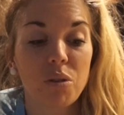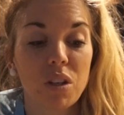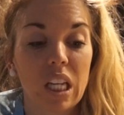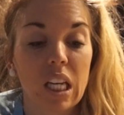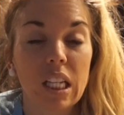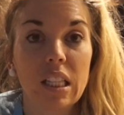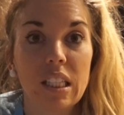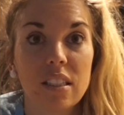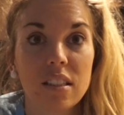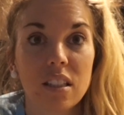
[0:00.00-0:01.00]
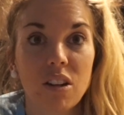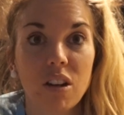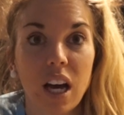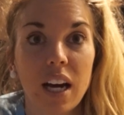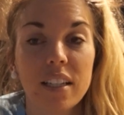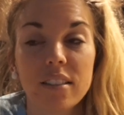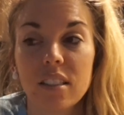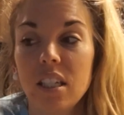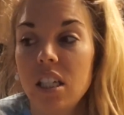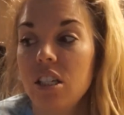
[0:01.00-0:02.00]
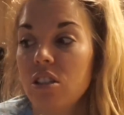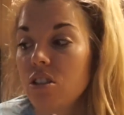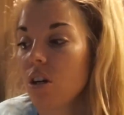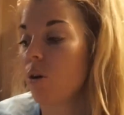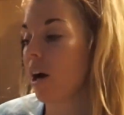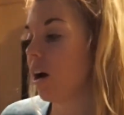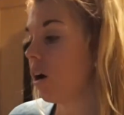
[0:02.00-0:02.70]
you need in these little guys. So I